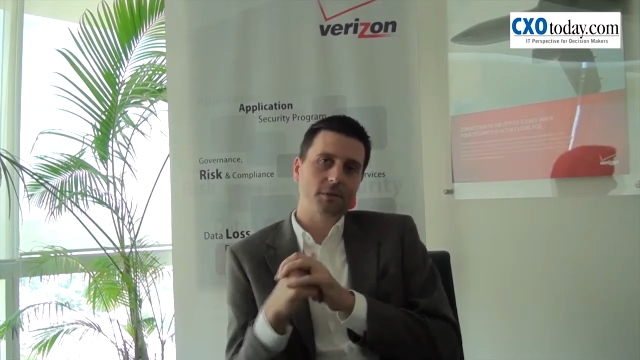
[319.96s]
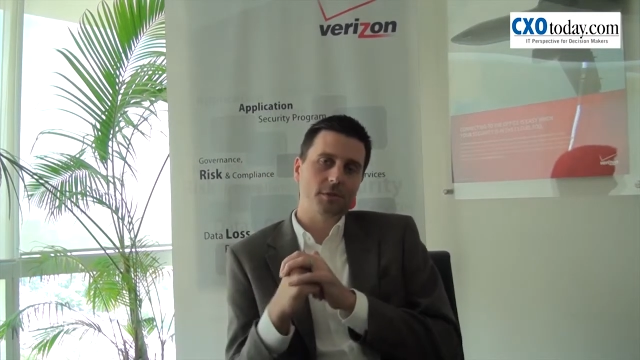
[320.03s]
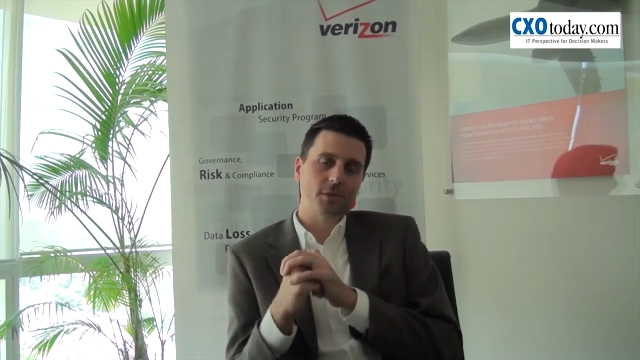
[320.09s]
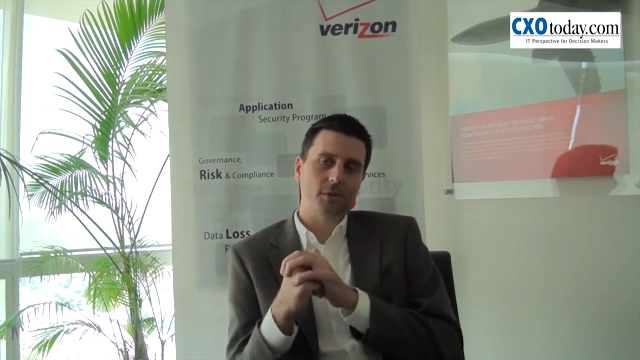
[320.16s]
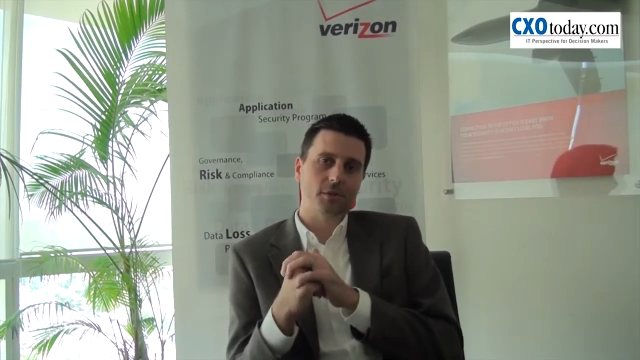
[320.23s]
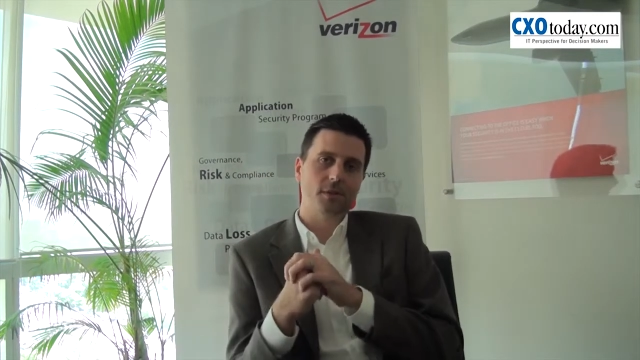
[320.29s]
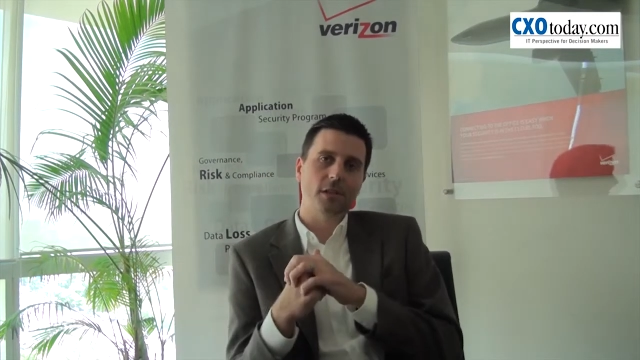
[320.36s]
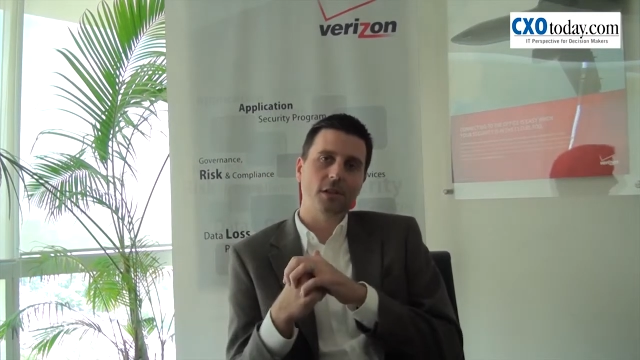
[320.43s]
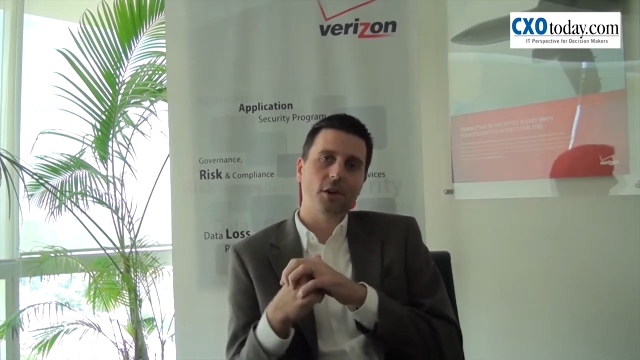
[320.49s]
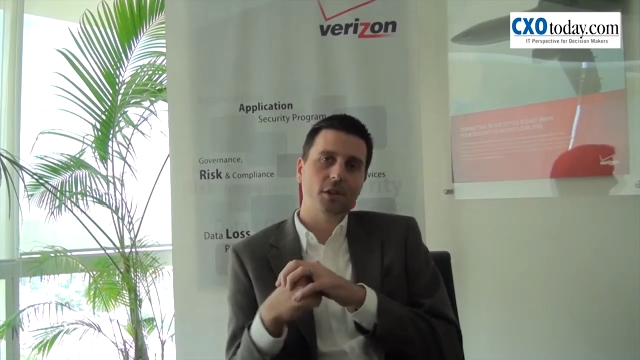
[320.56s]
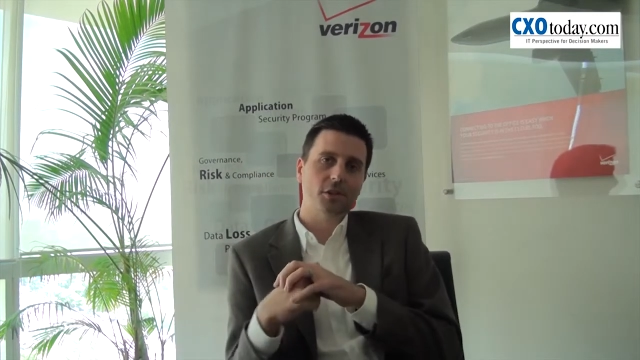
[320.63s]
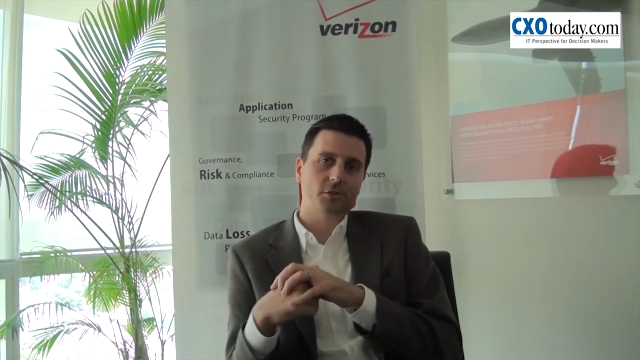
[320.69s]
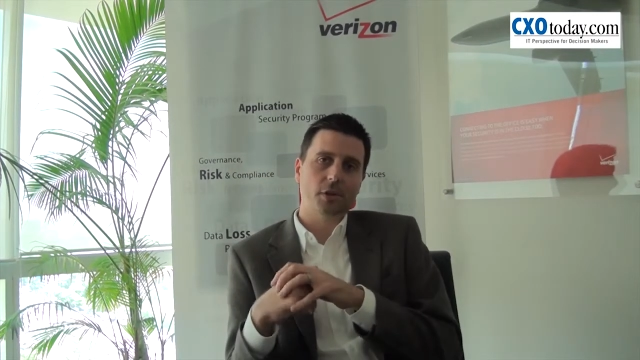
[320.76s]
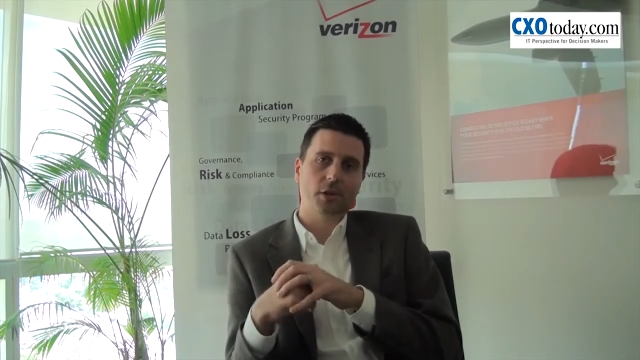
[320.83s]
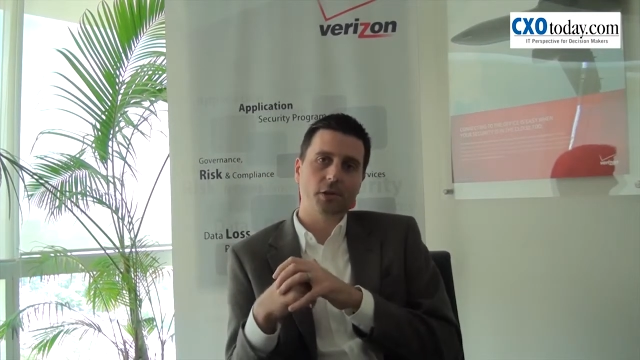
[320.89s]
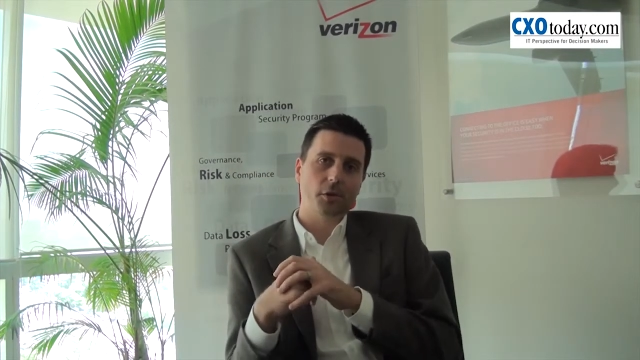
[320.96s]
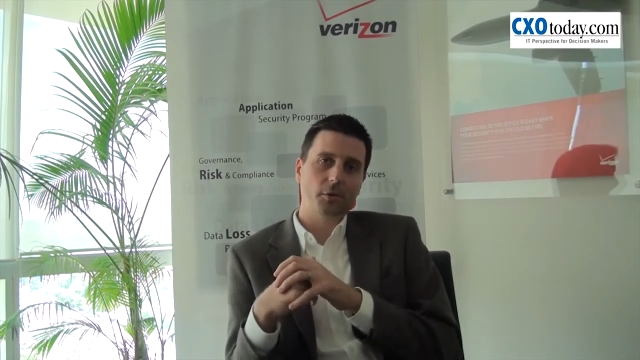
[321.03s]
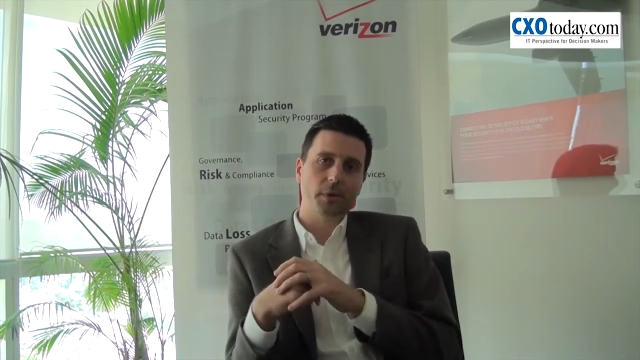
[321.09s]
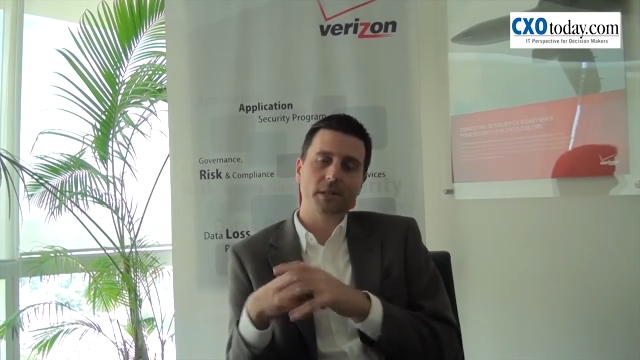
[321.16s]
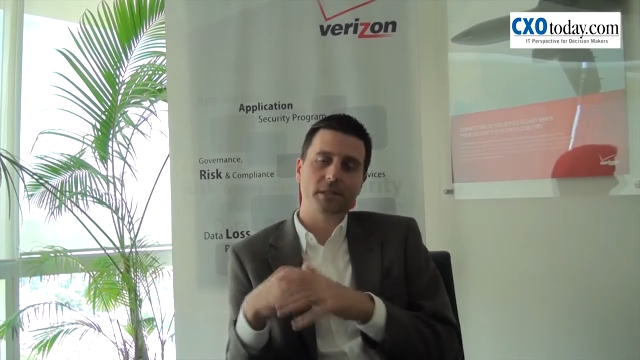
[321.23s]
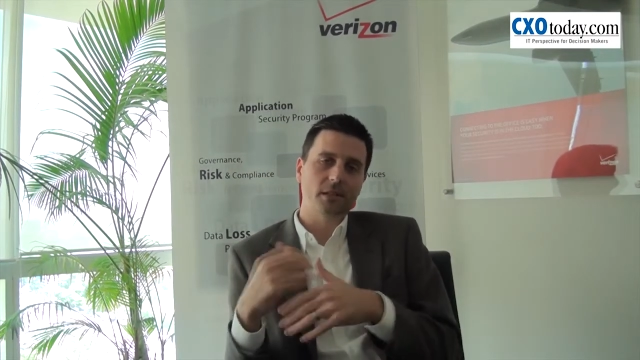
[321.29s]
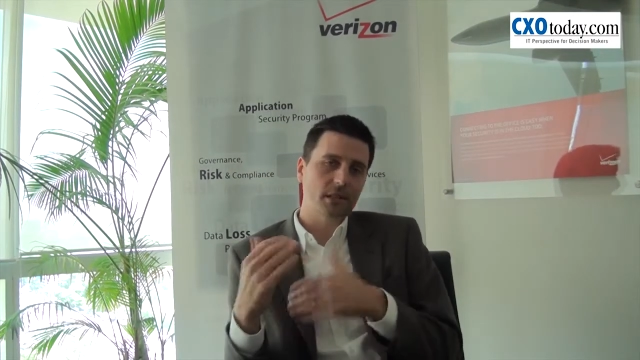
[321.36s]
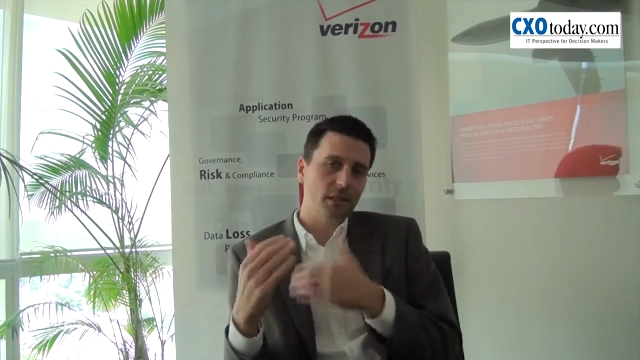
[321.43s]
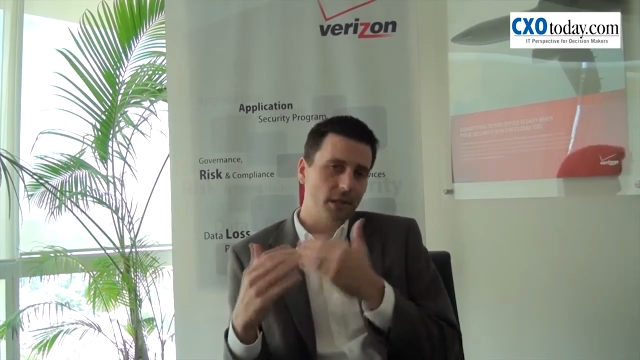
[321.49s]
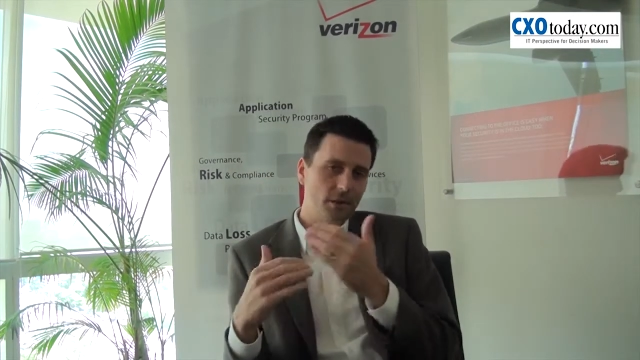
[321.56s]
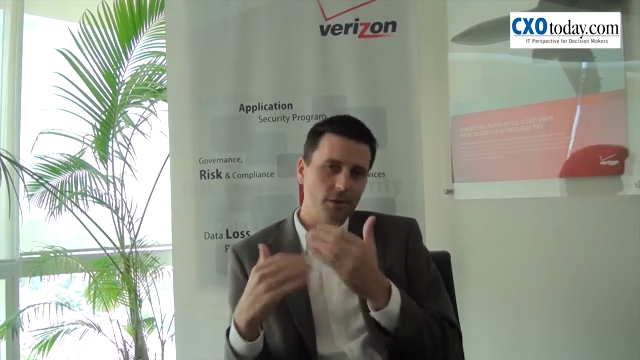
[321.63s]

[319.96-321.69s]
Just in Australia recently,